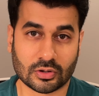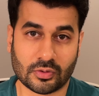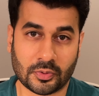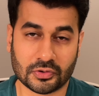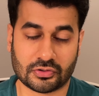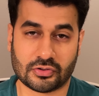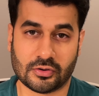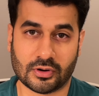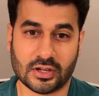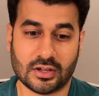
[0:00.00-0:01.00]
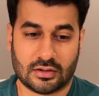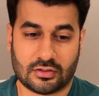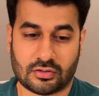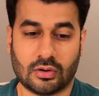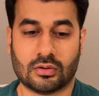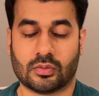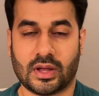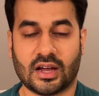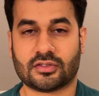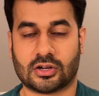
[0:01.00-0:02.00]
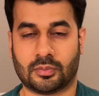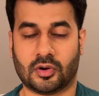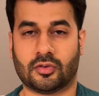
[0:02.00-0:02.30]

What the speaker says: repository, right? So we have a couple of